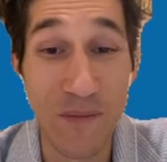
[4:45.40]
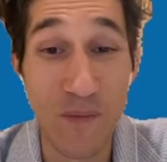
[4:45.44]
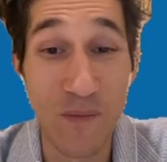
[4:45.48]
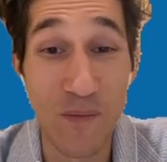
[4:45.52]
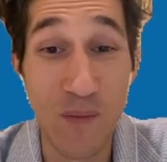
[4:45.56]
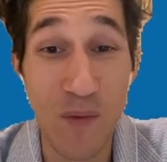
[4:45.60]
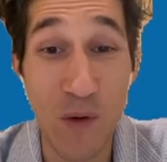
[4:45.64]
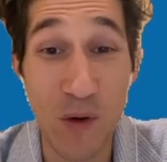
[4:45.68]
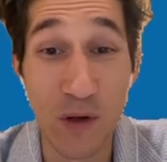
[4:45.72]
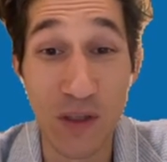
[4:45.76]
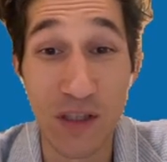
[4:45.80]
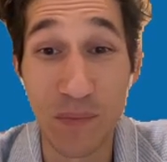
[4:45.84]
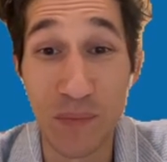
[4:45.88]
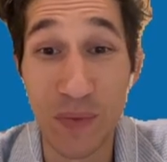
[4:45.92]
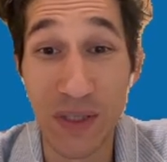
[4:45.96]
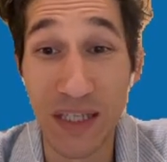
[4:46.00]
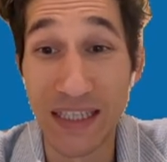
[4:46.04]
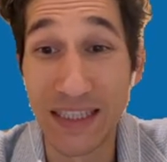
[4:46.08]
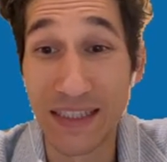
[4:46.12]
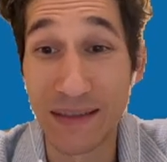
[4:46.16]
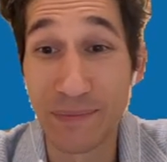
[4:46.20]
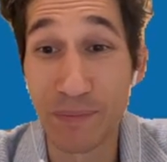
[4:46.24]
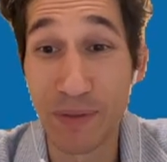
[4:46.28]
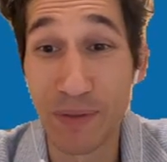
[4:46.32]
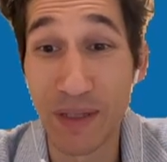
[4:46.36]
What
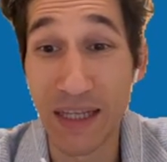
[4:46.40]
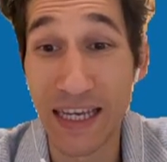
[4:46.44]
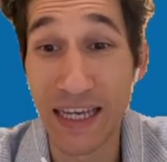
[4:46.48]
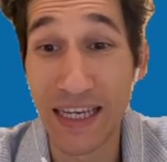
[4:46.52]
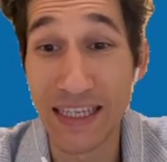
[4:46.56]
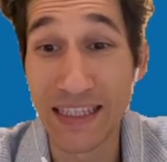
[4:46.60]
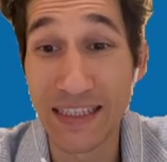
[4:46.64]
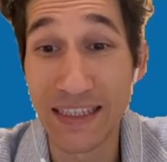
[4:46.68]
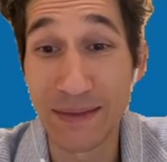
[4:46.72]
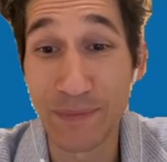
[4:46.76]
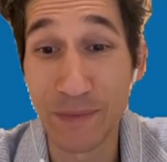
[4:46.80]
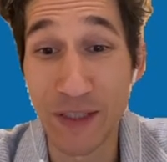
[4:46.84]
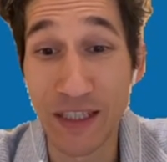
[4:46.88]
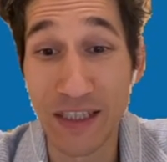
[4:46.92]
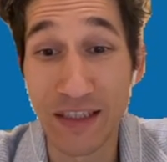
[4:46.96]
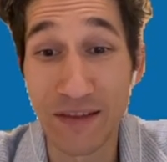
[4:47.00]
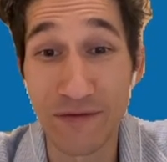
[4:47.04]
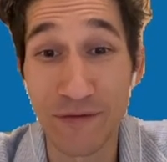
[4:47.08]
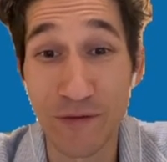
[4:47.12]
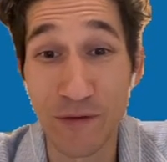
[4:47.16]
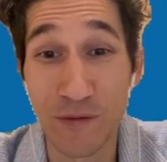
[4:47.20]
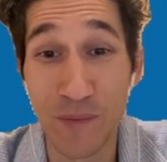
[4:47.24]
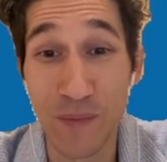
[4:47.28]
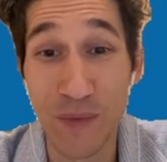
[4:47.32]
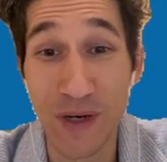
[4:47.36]
picked placements
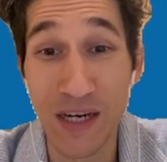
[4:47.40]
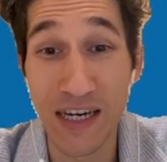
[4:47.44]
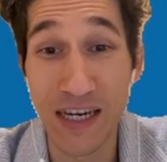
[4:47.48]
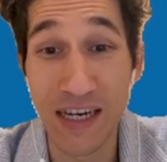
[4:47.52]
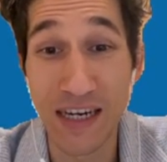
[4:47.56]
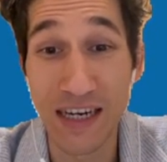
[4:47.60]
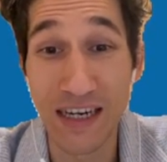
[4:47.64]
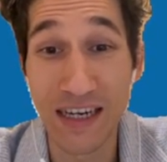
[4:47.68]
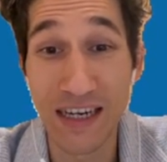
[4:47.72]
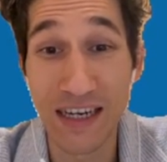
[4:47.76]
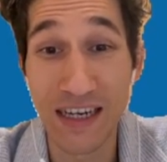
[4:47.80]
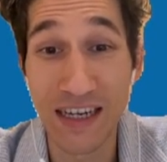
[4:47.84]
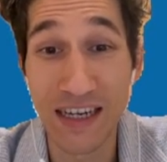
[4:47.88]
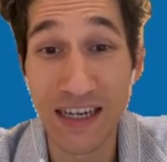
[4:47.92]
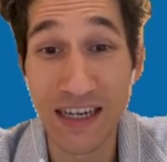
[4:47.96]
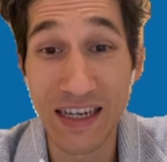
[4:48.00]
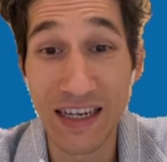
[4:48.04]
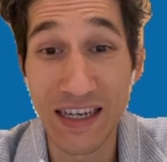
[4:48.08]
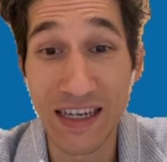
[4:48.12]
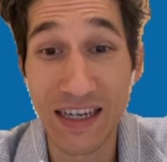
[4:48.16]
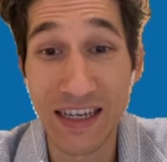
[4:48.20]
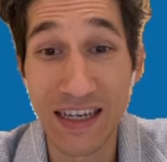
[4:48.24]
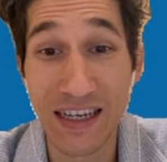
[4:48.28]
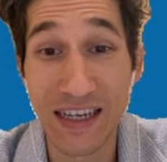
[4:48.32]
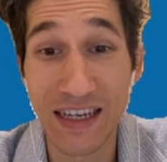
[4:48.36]
for me.
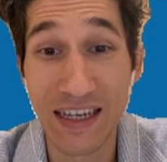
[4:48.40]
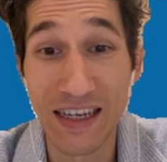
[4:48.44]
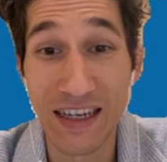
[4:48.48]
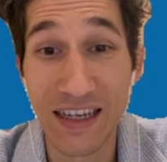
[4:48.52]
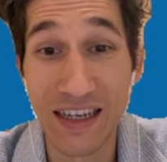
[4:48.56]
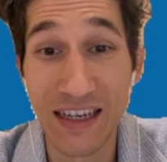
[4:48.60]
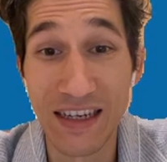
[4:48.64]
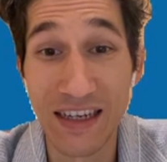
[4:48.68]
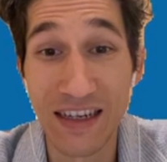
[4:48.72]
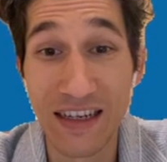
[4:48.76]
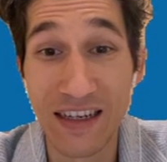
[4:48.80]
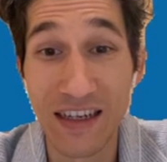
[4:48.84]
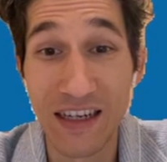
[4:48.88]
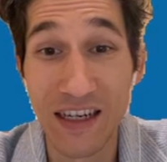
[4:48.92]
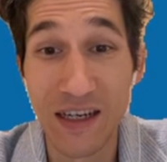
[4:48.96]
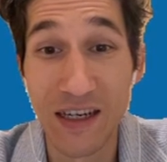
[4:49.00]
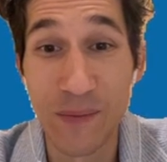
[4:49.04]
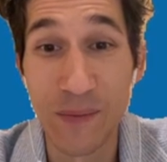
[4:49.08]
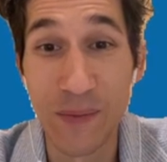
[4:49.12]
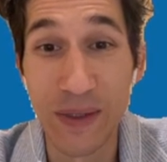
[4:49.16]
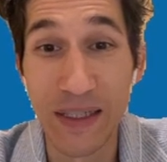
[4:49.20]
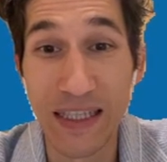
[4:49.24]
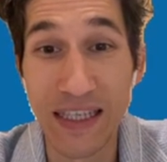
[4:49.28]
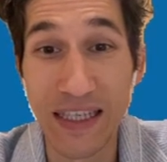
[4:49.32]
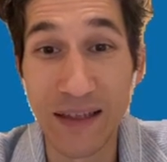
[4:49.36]

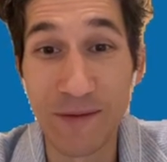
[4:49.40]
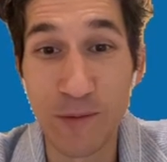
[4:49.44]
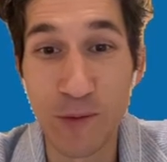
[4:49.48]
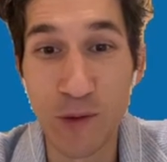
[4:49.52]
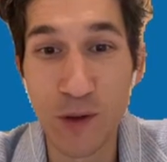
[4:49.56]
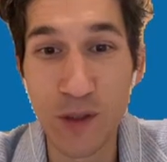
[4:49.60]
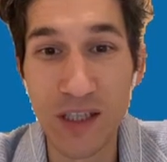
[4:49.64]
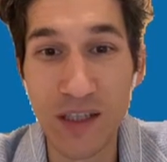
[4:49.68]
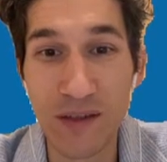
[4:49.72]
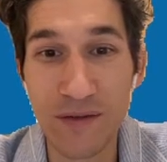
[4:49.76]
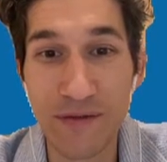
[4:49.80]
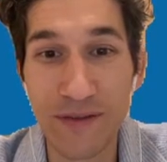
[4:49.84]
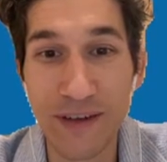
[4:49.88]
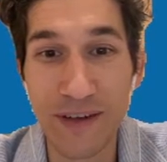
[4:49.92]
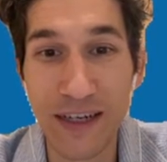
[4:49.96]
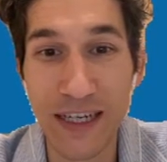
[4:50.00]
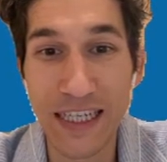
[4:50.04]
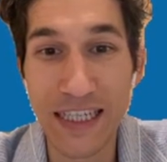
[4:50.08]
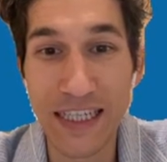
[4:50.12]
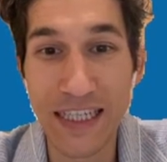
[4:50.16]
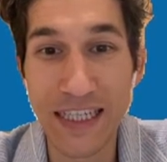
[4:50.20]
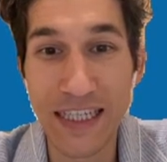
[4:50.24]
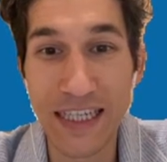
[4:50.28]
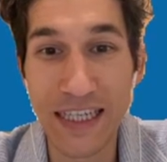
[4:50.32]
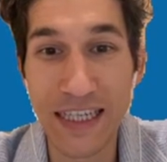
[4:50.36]
But what if I
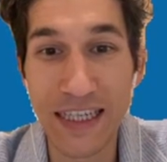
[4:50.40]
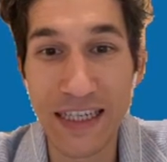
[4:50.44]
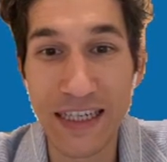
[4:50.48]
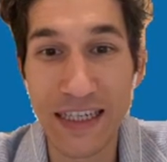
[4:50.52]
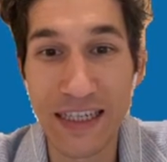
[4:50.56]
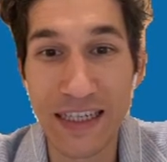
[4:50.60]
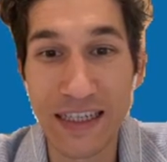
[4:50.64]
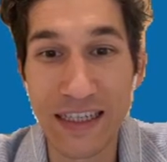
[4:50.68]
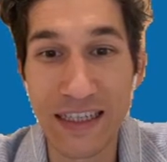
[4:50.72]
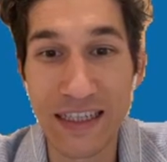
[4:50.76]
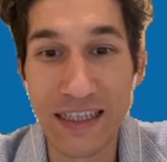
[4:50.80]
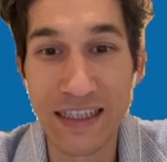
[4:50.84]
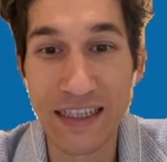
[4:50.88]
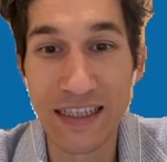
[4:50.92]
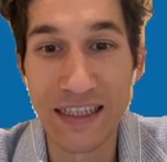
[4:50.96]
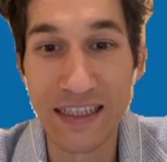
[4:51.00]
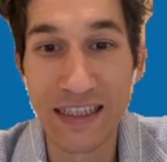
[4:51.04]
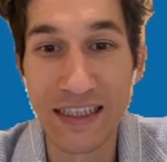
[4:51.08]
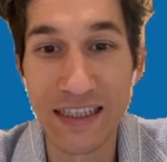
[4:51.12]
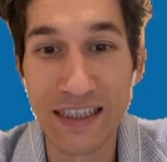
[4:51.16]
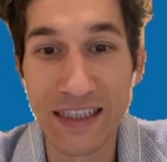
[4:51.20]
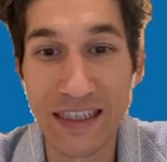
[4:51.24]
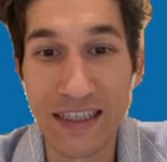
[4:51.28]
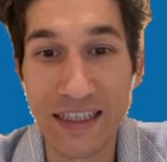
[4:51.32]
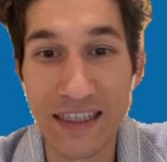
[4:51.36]
take
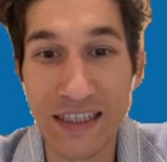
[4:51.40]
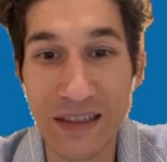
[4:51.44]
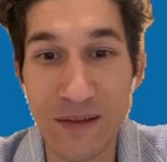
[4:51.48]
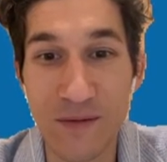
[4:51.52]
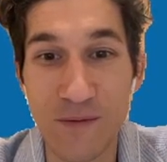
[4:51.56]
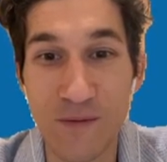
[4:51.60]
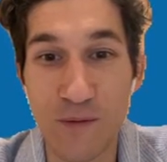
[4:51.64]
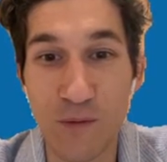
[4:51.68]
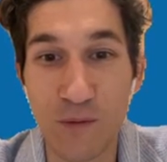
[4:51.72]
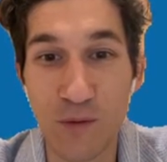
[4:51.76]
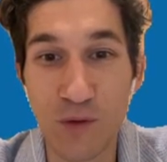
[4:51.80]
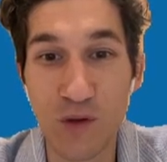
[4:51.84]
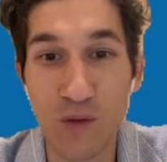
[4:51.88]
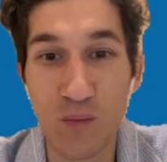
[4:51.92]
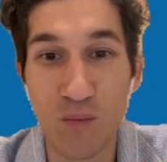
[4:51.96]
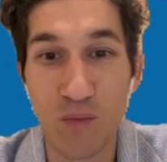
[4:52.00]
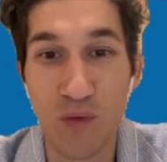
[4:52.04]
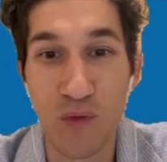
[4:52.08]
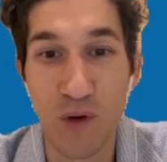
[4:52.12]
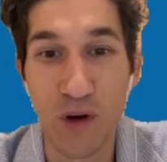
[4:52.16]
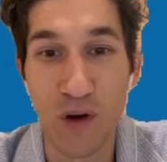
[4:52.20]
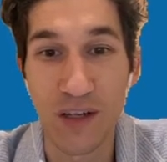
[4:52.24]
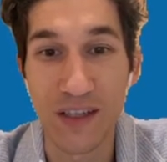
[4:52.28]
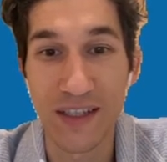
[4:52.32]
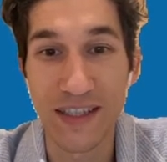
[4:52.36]
a uh, wood
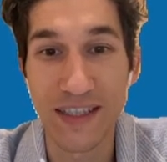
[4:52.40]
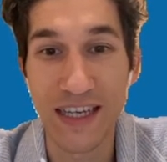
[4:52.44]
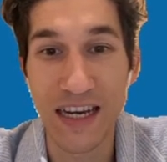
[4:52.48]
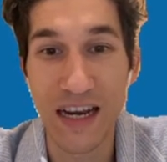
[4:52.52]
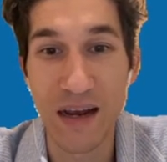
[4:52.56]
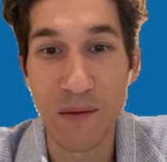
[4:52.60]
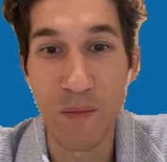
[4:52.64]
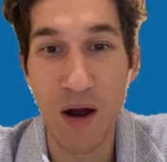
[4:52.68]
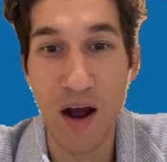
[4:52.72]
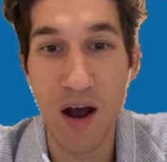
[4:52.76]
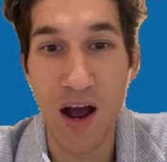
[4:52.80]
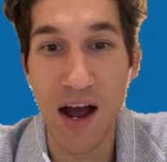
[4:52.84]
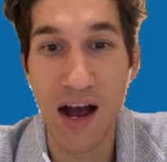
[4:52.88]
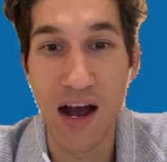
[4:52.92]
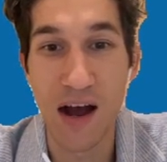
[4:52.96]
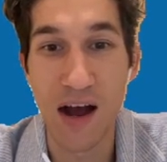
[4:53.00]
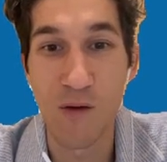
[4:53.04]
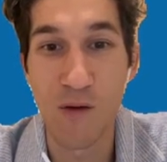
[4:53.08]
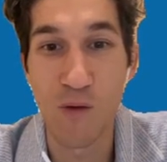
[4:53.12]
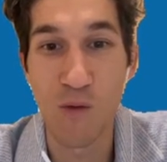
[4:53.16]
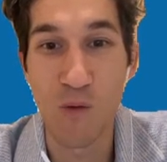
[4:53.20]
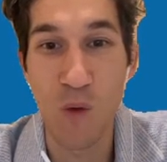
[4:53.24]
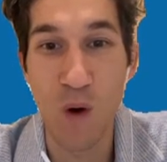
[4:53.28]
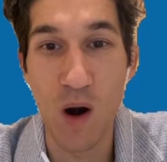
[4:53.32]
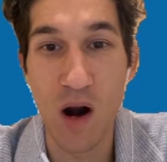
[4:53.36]
port
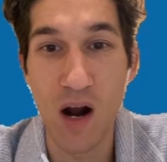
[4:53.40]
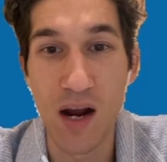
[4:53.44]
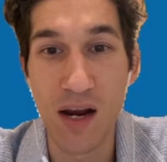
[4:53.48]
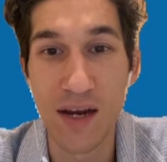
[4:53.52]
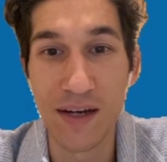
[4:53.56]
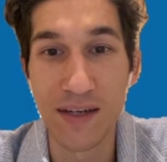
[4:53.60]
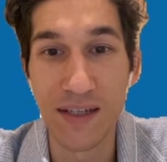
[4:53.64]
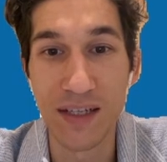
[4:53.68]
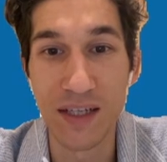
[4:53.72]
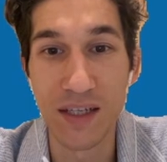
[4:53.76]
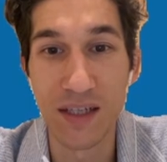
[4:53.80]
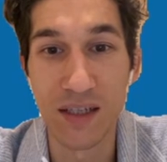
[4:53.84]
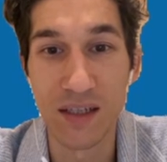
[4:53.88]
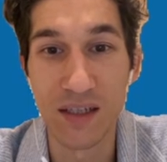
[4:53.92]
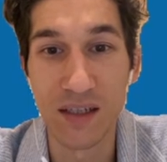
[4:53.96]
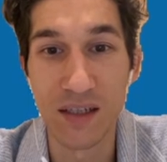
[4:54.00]
somehow, right?